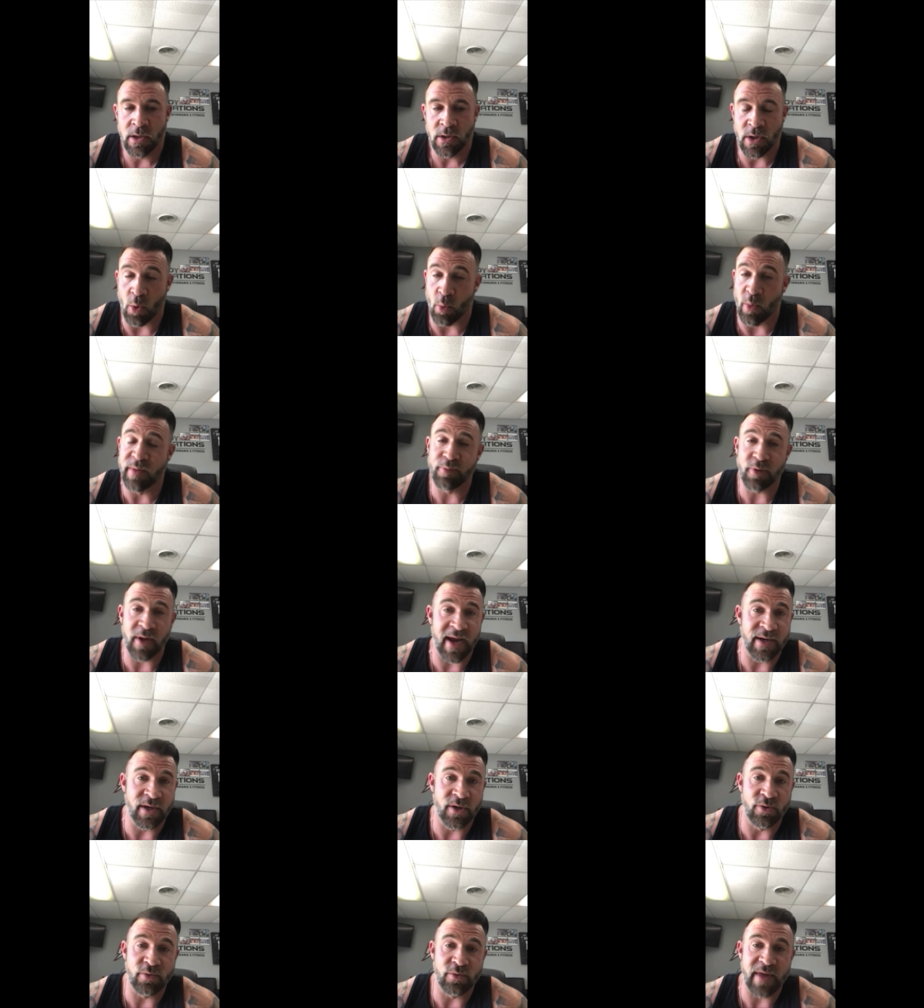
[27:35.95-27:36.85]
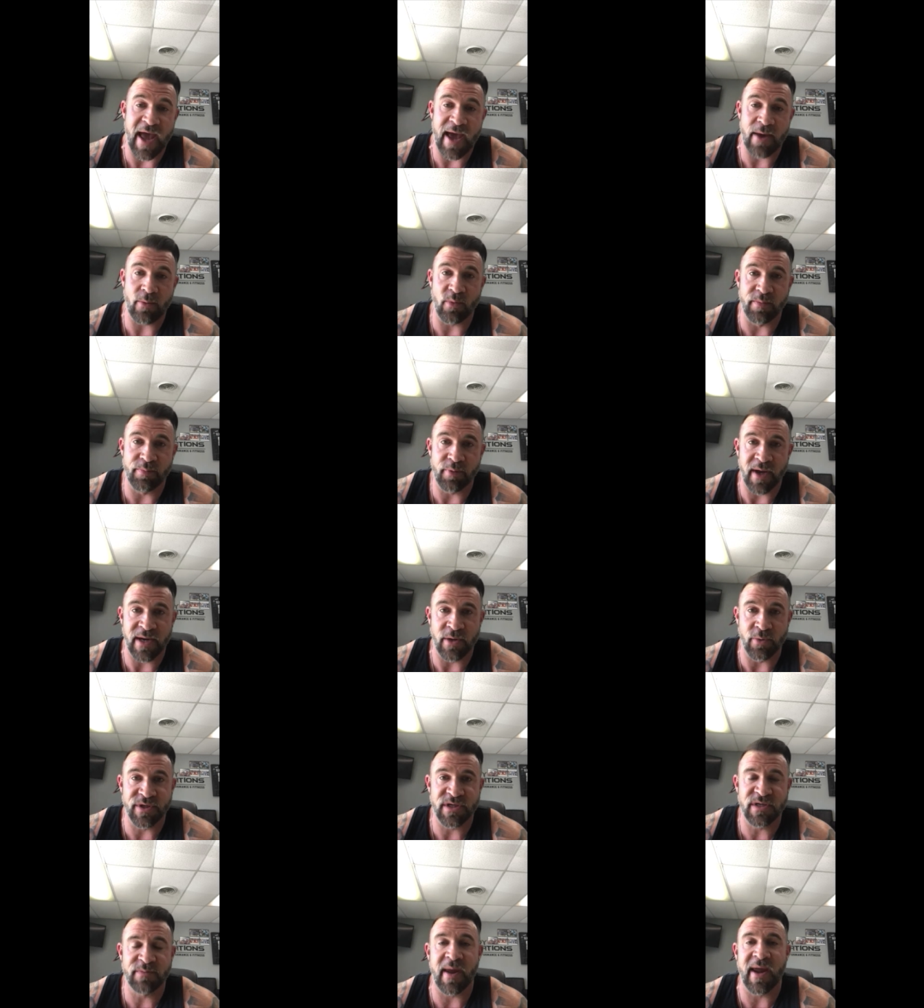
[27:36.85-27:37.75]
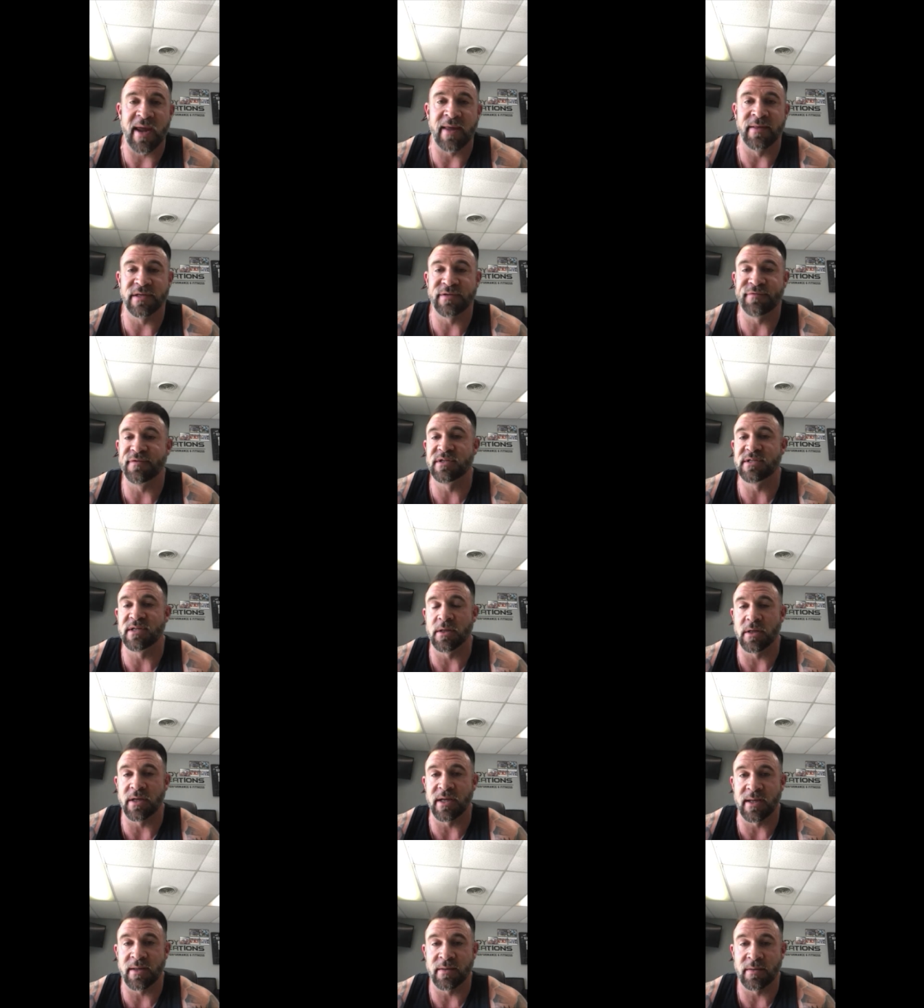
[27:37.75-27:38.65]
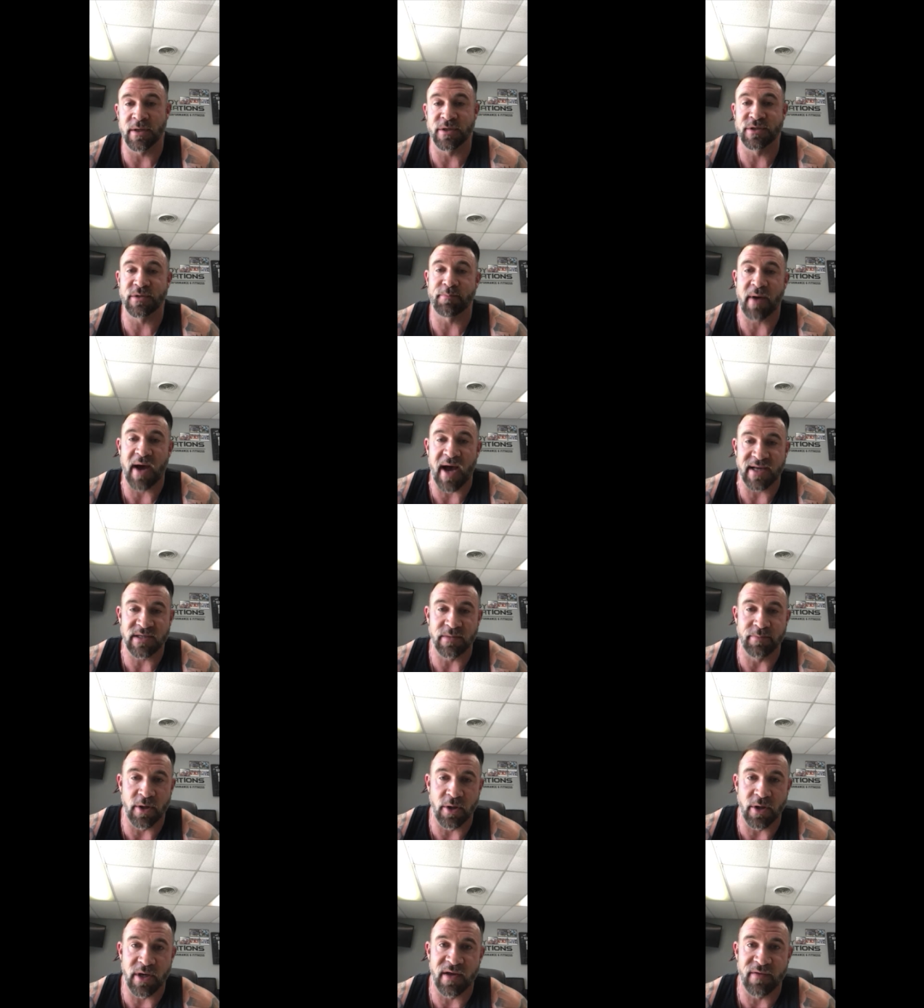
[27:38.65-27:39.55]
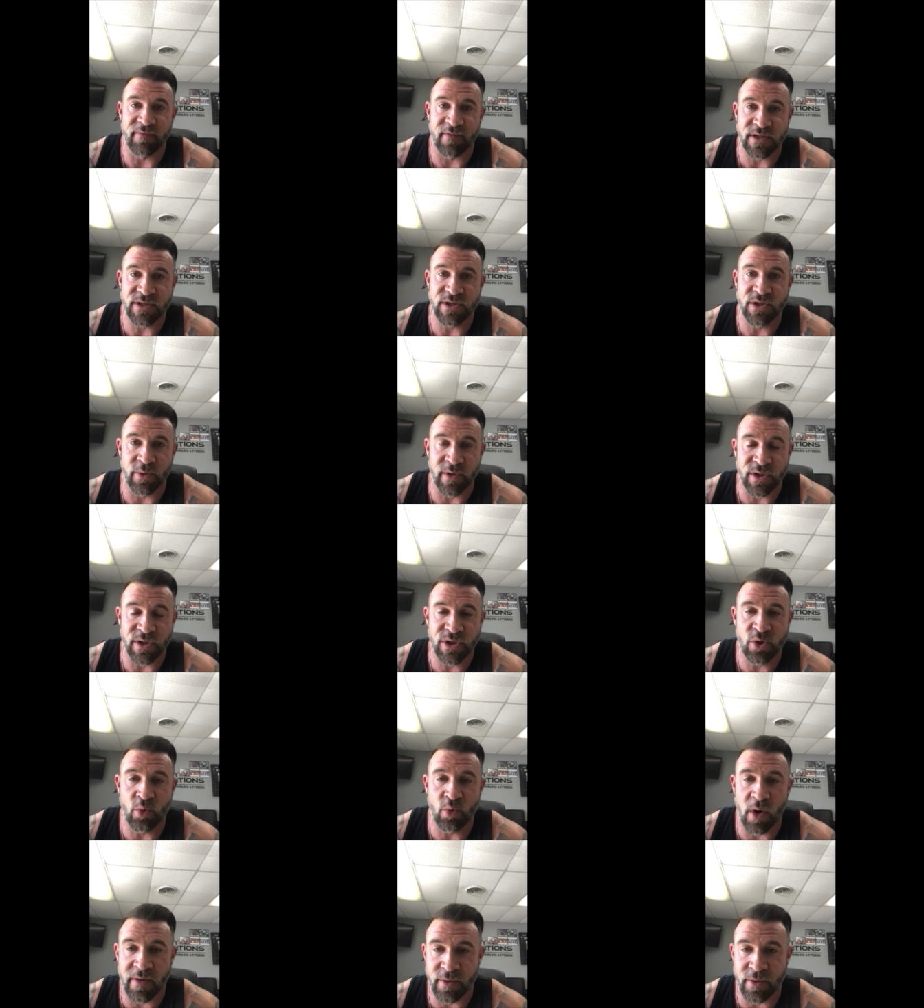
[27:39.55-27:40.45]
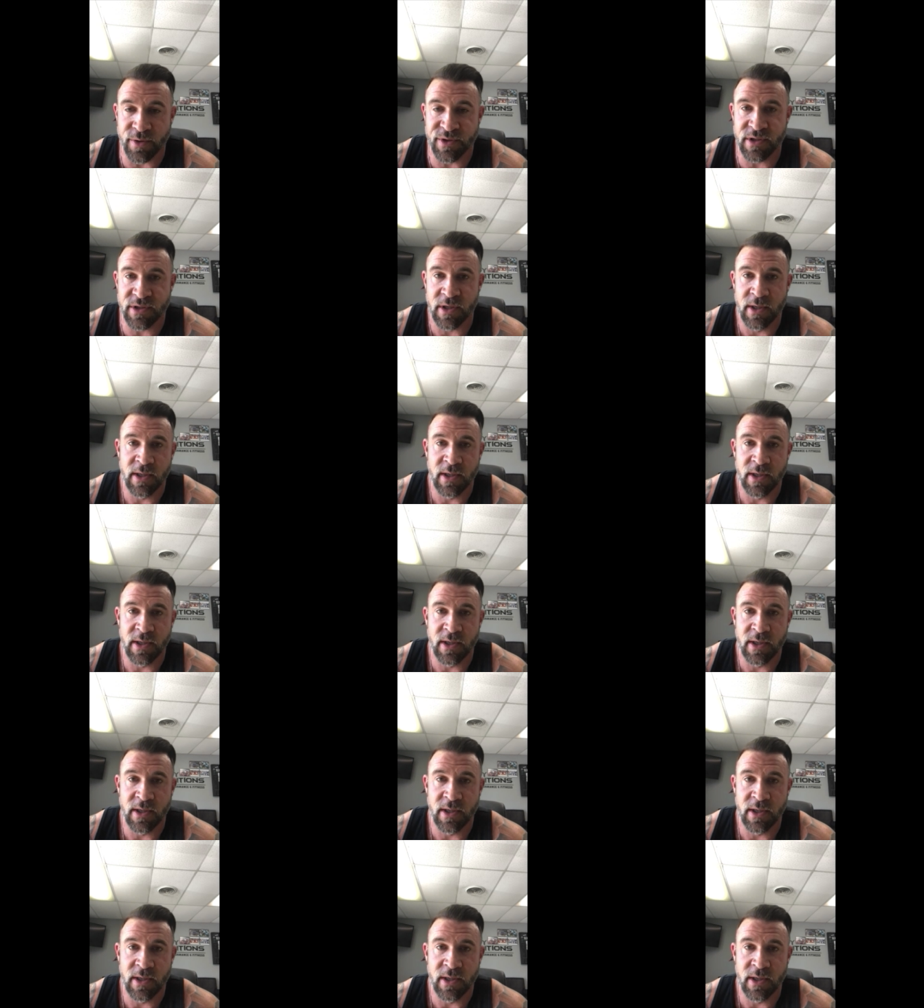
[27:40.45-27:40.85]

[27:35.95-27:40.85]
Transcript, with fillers: You know, we plan to do that. We plan to expand this facility, and there's a possibility of us doing 2 others